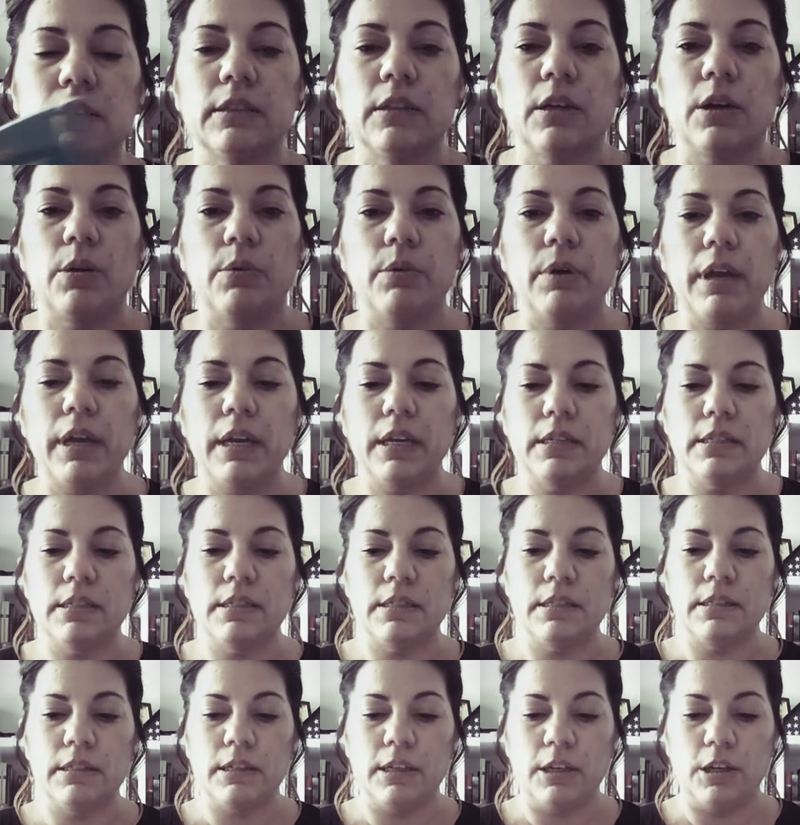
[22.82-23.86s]
All right,
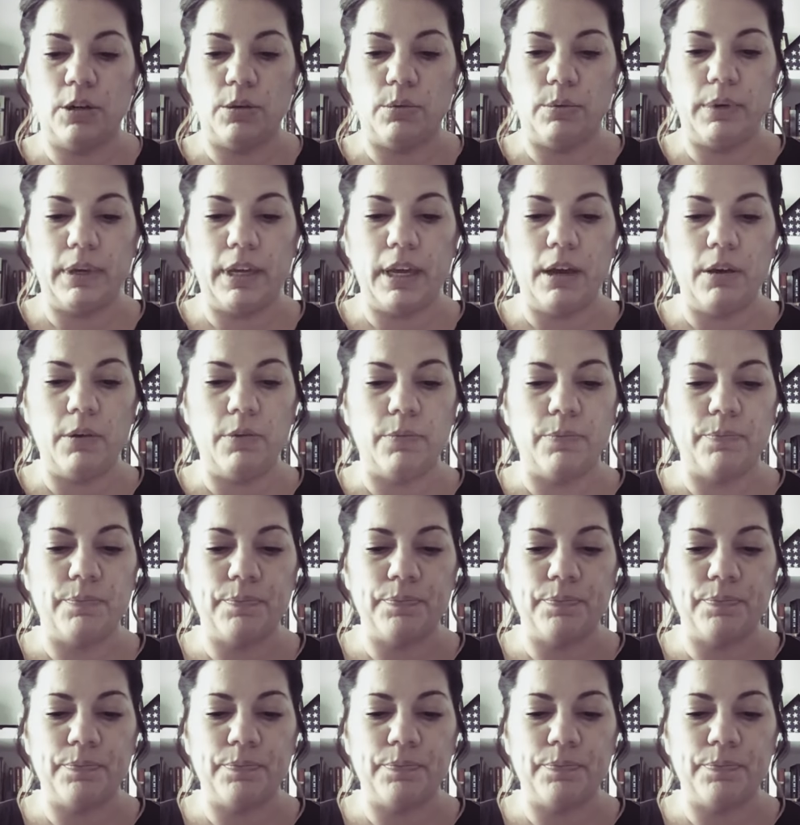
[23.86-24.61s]
here we go.